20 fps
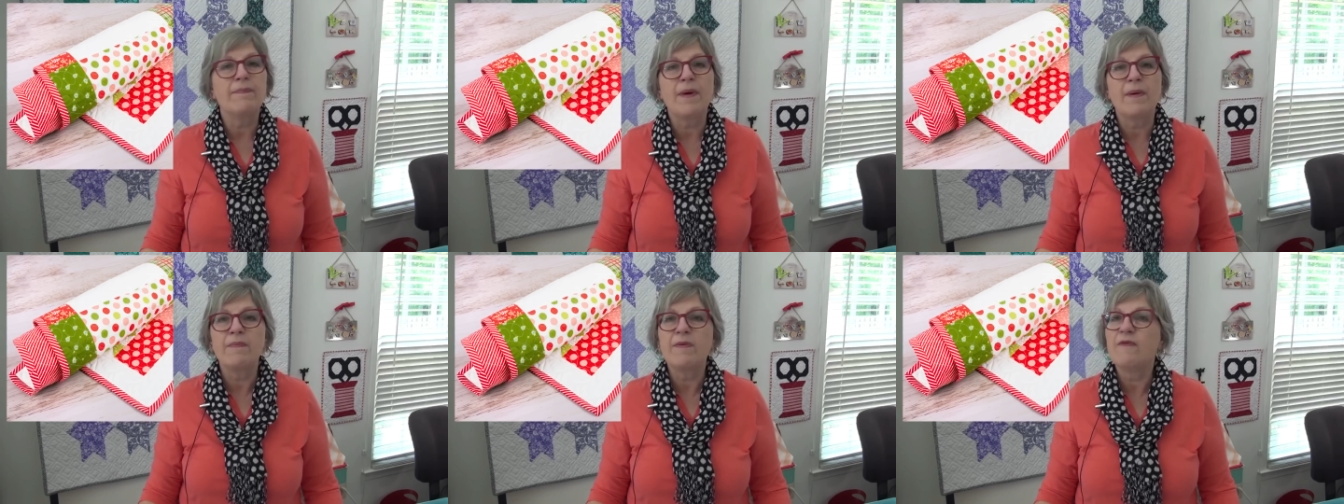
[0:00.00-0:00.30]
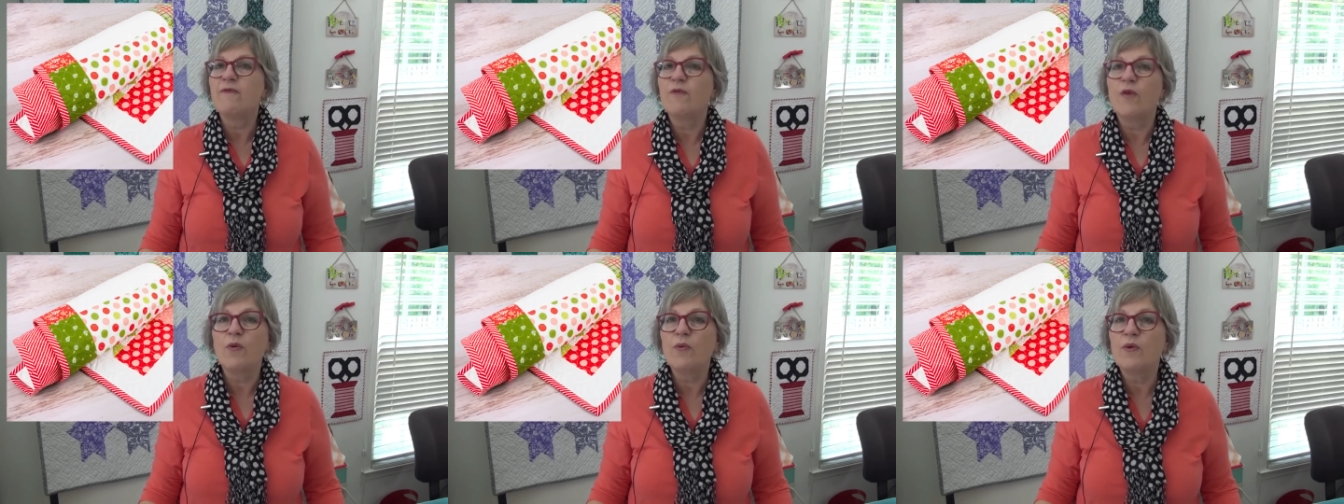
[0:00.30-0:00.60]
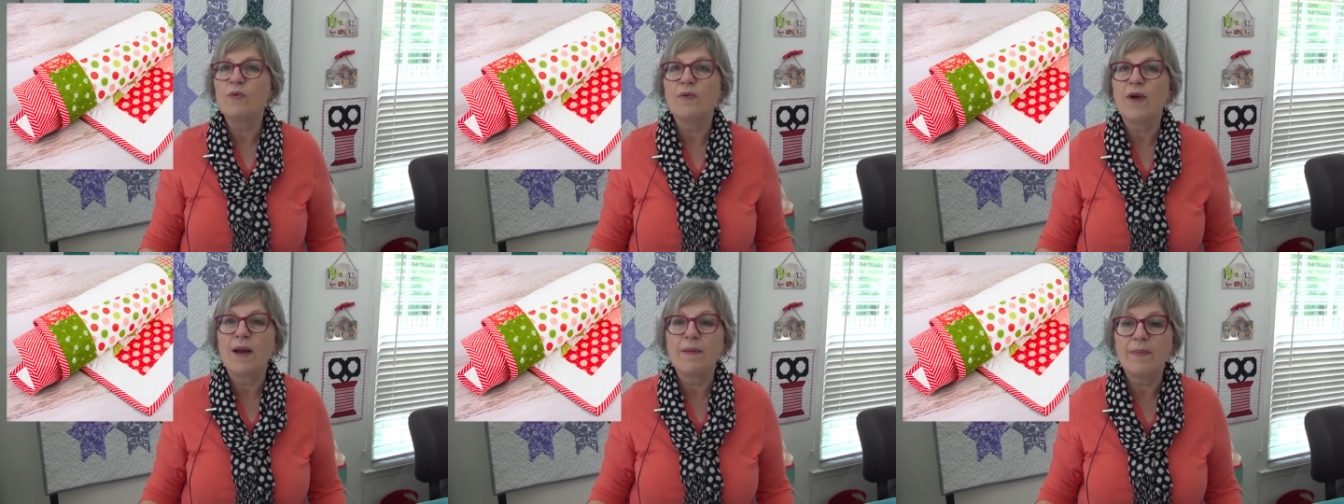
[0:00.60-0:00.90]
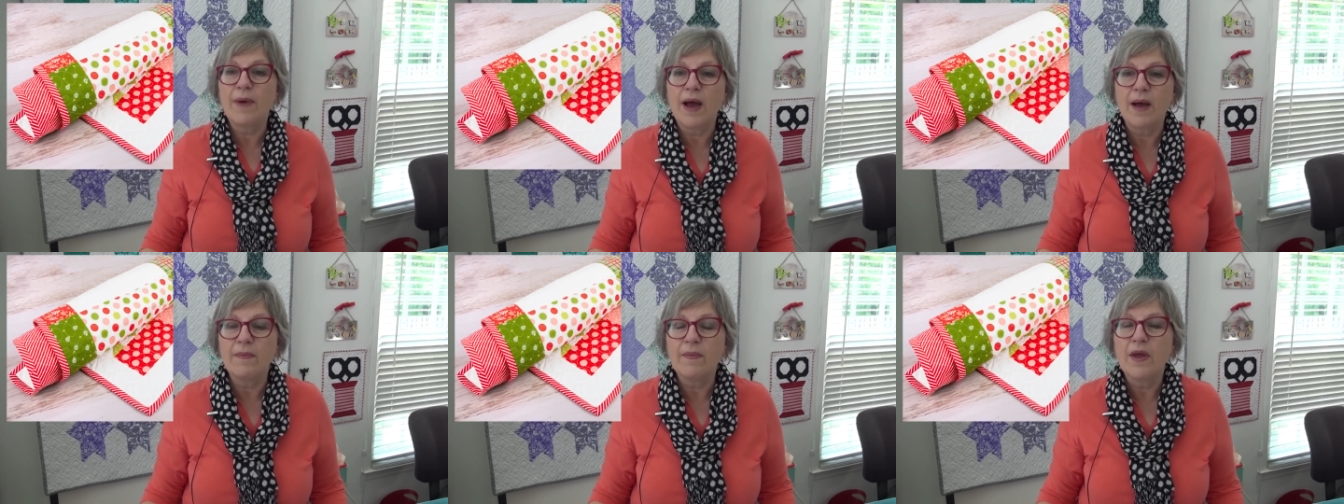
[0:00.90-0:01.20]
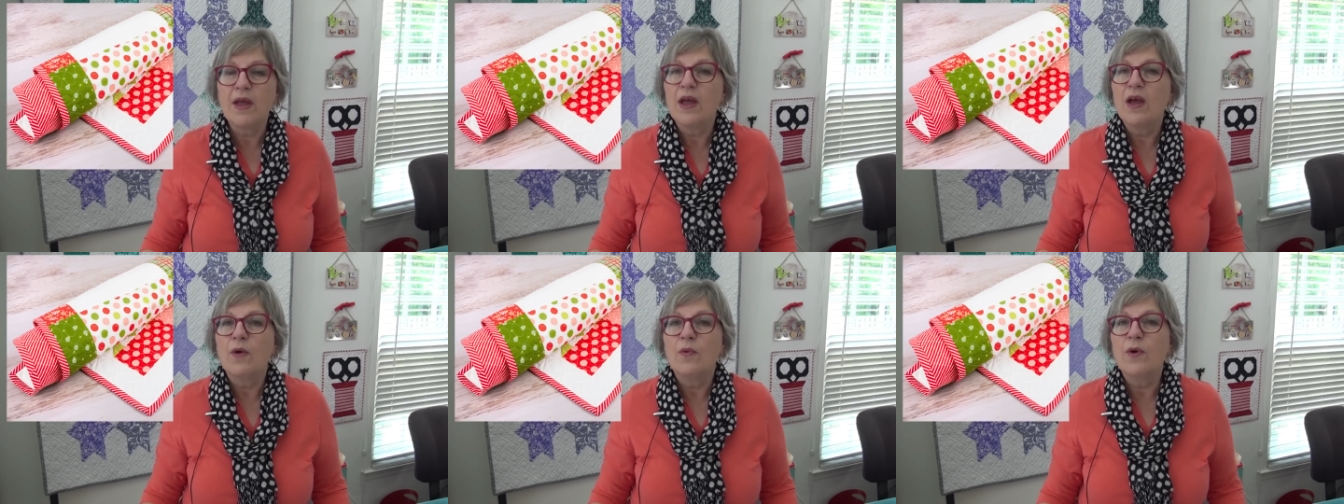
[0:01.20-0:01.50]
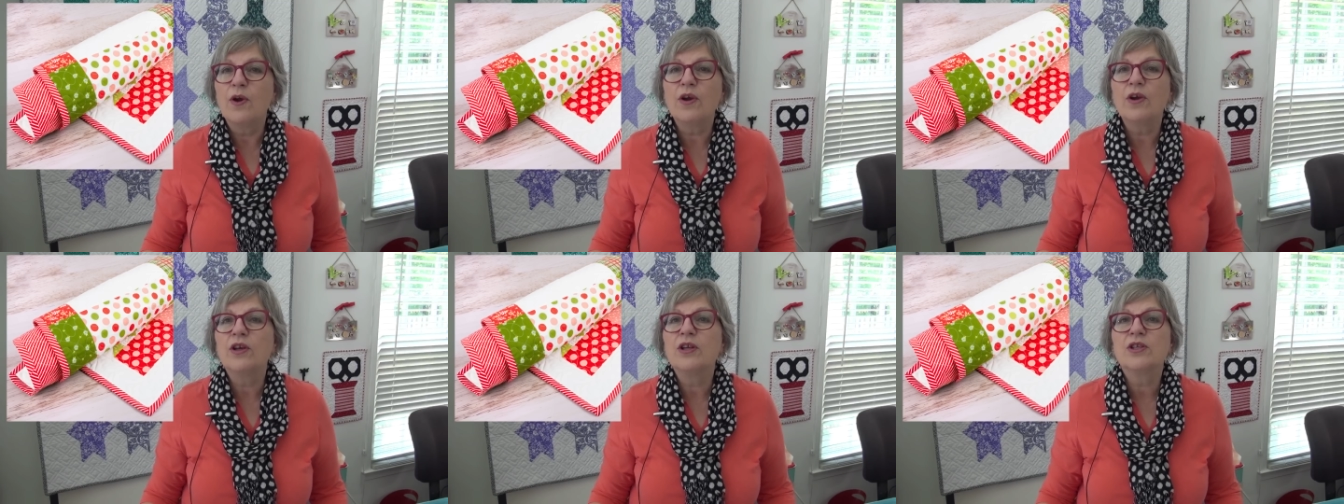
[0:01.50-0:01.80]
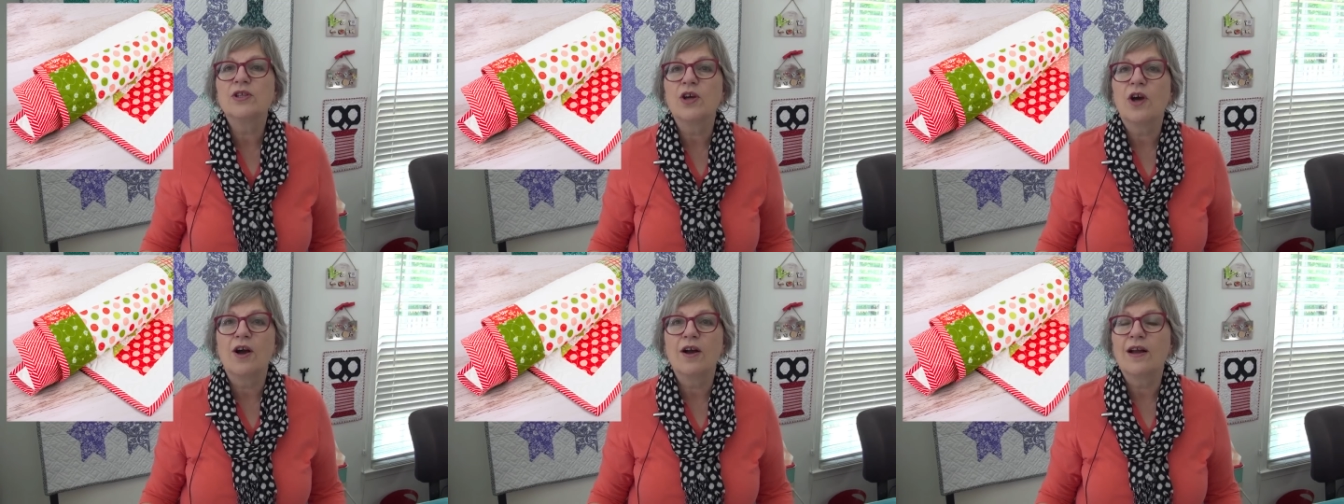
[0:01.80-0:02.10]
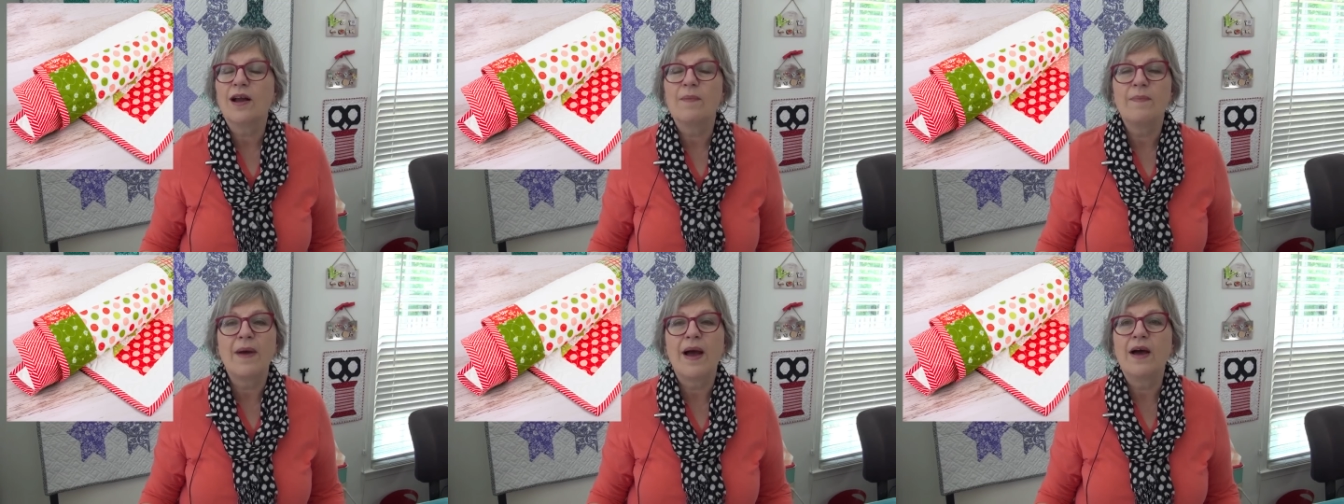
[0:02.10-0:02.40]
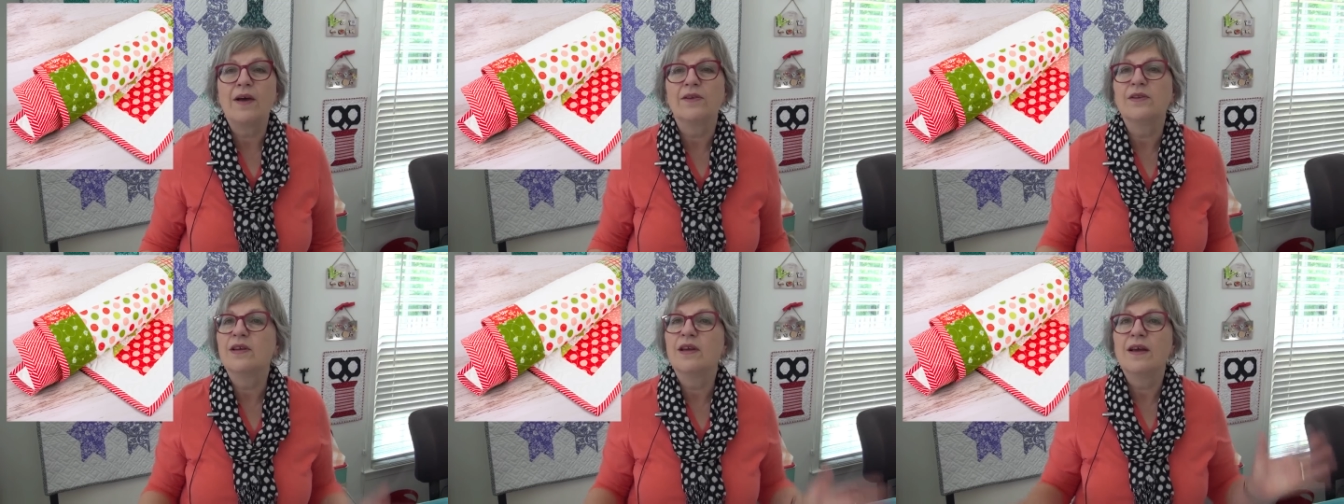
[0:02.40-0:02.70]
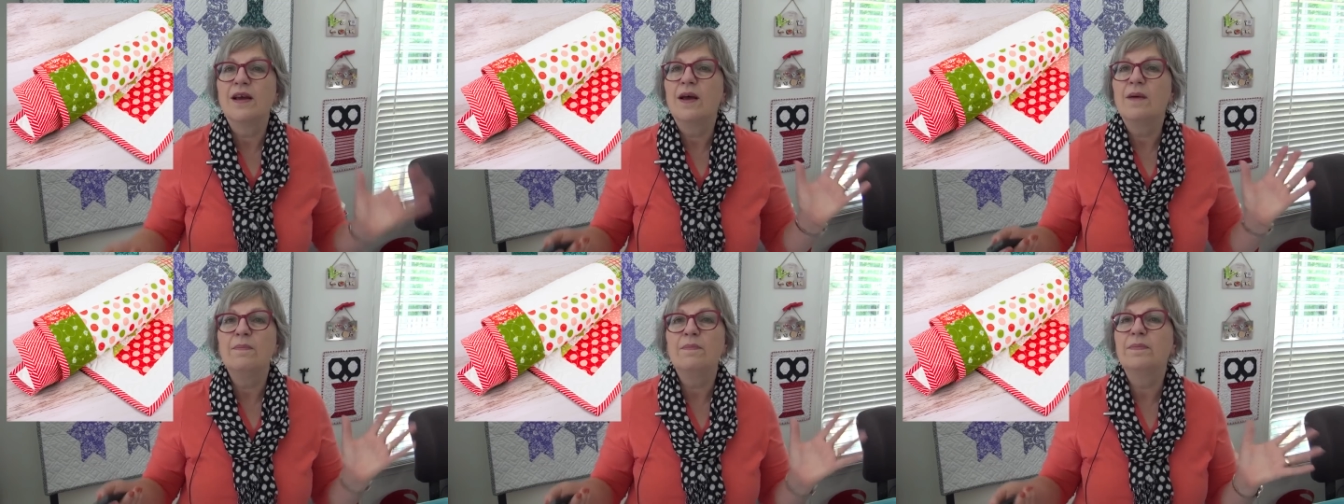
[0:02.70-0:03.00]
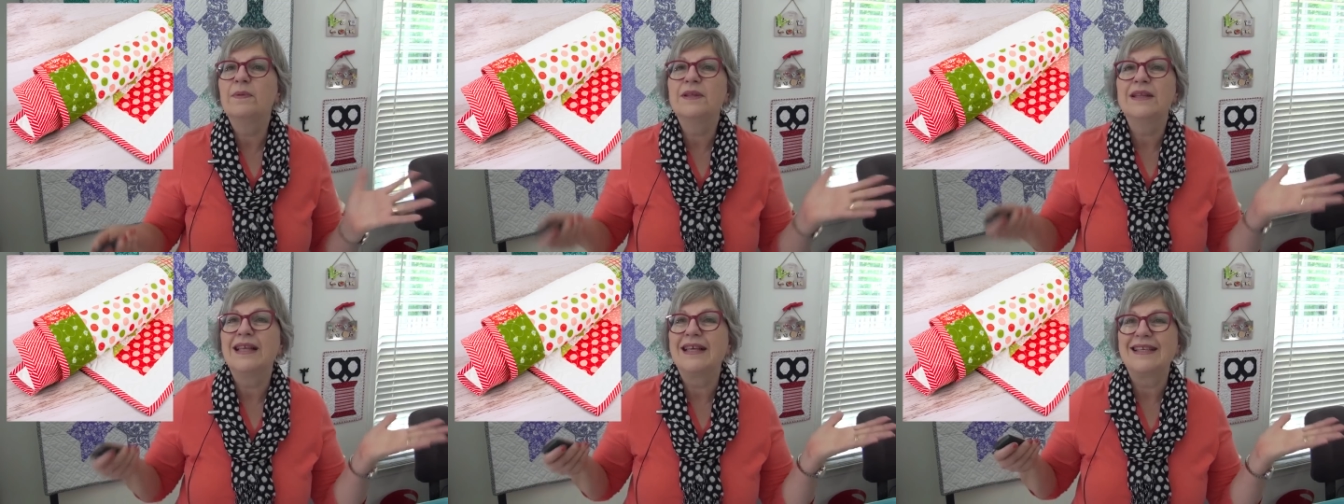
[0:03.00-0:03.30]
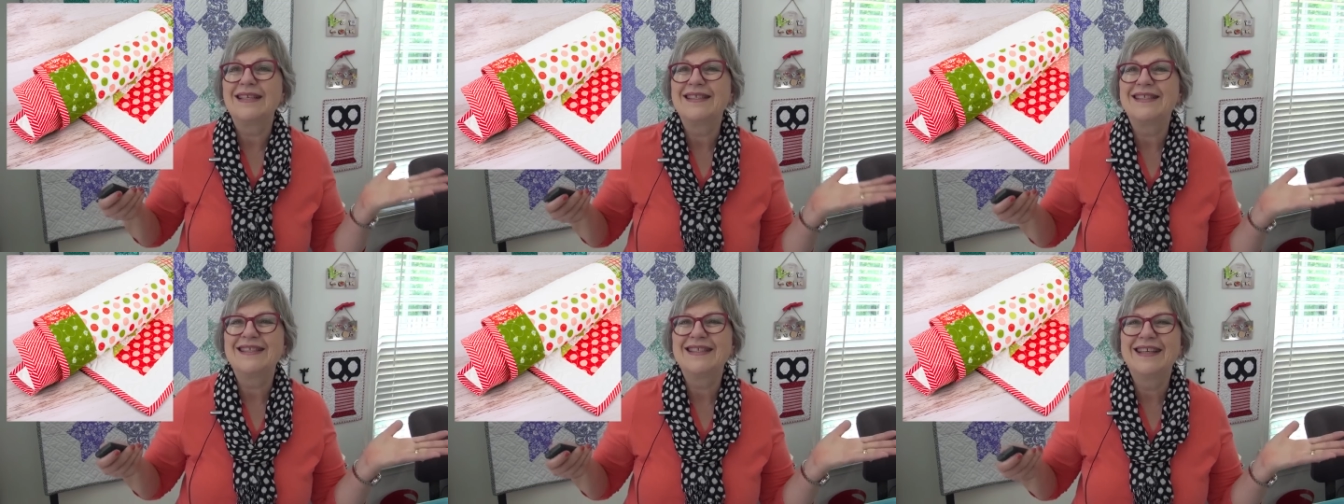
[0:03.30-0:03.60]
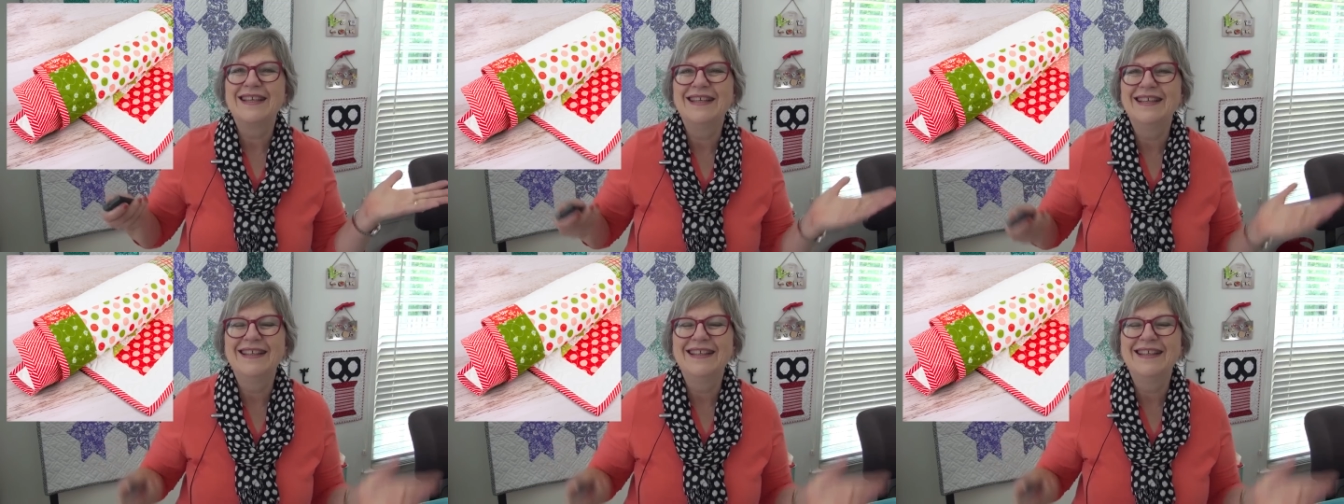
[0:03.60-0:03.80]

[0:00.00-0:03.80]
But before we wrap up, we're going to talk about bliss.